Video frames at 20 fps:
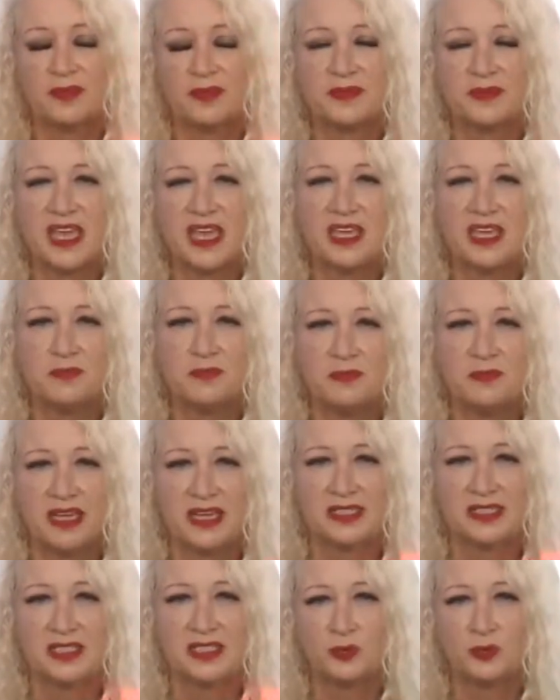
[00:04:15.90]
hit and
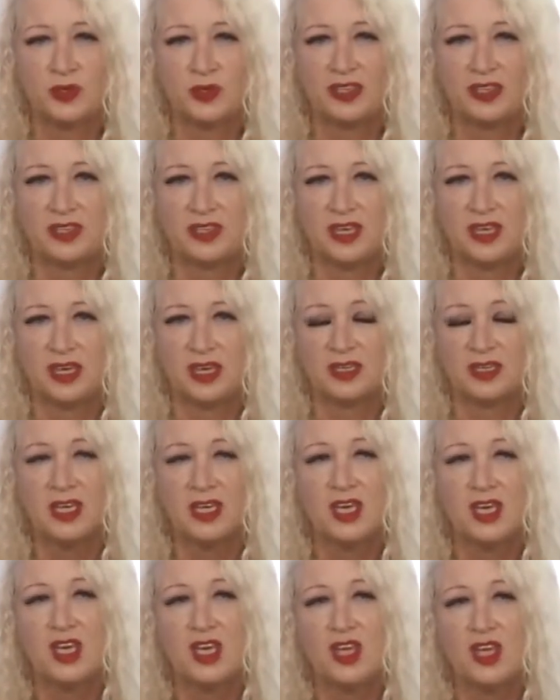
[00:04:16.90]
miss with the
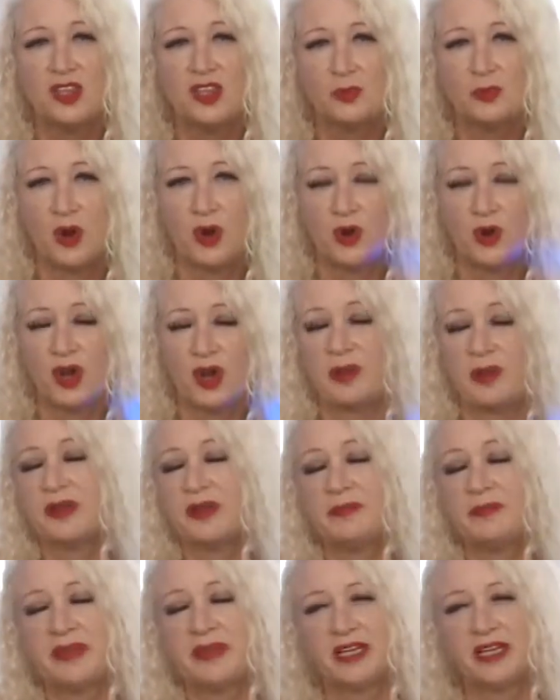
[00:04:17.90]

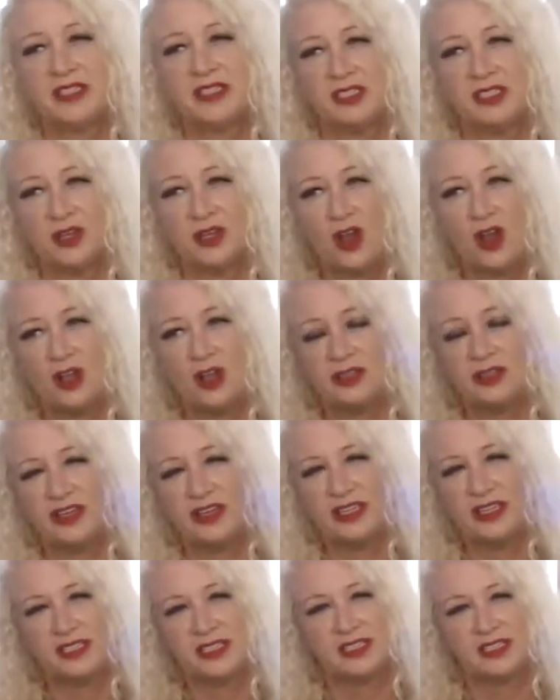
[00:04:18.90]
programming, because all of
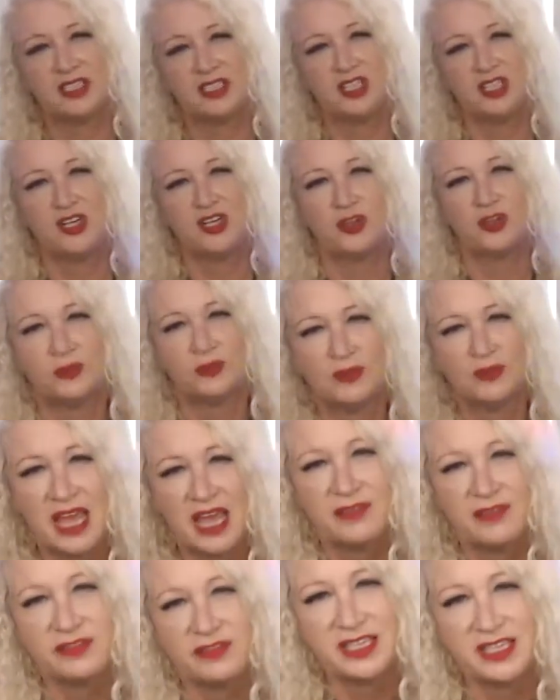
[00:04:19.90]
us,
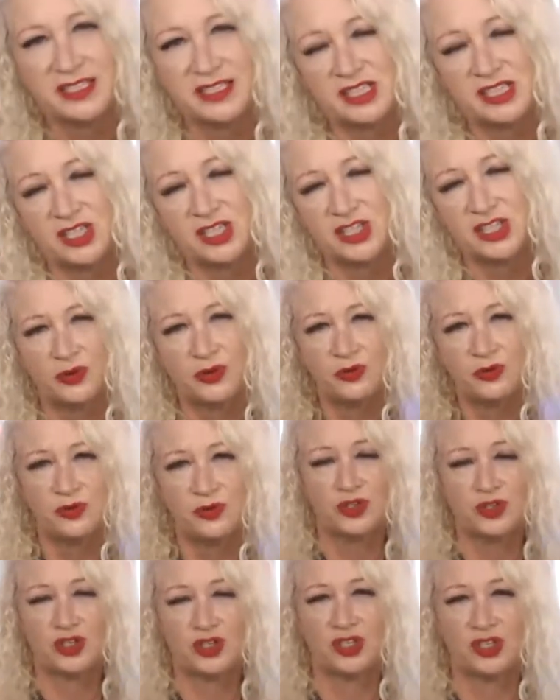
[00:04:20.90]
have things to do
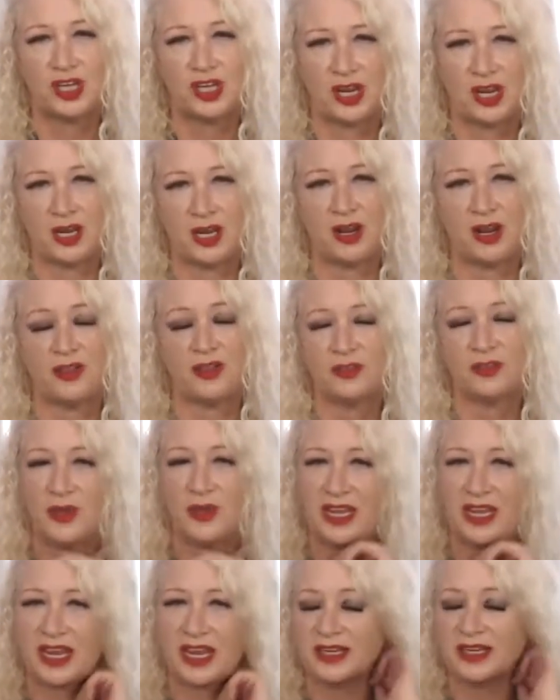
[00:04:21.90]
usually on the
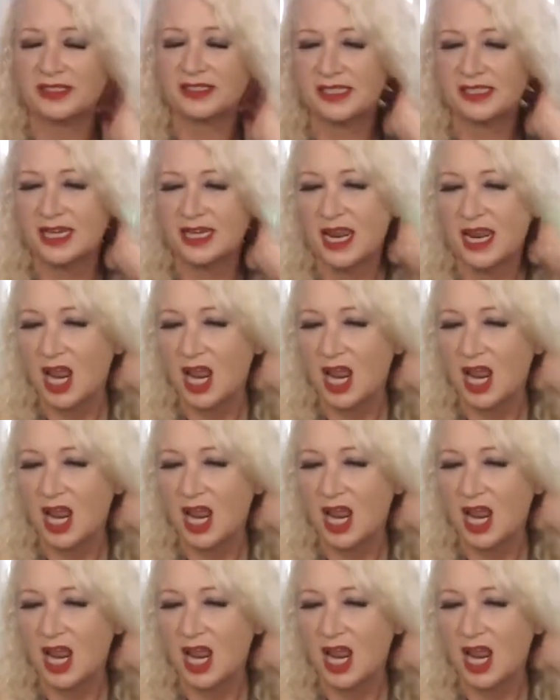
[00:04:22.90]
weekends.